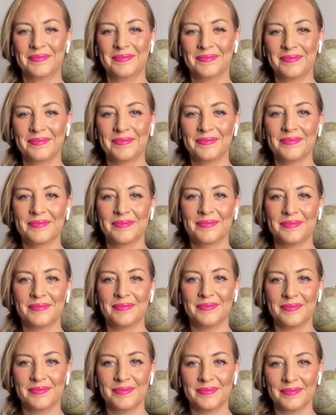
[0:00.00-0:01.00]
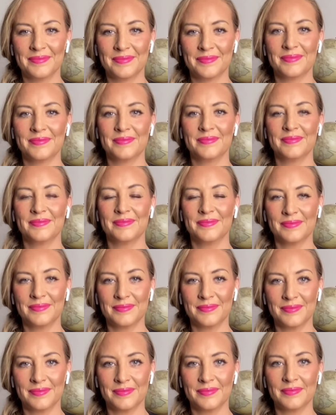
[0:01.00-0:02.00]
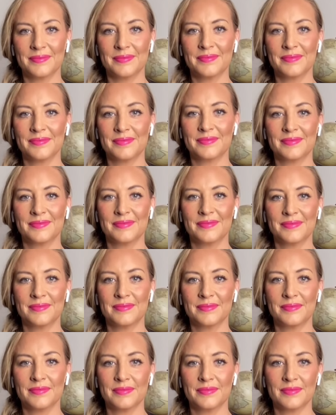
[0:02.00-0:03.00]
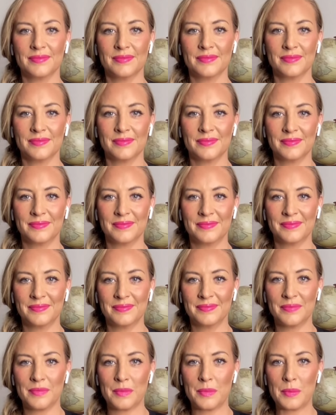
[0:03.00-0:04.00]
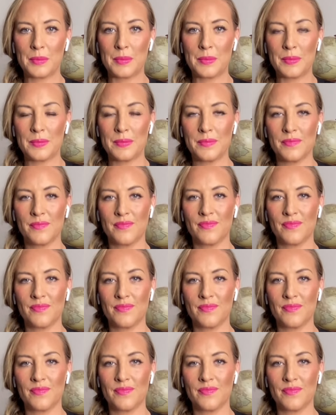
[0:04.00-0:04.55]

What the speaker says: No words are spoken by the person on screen.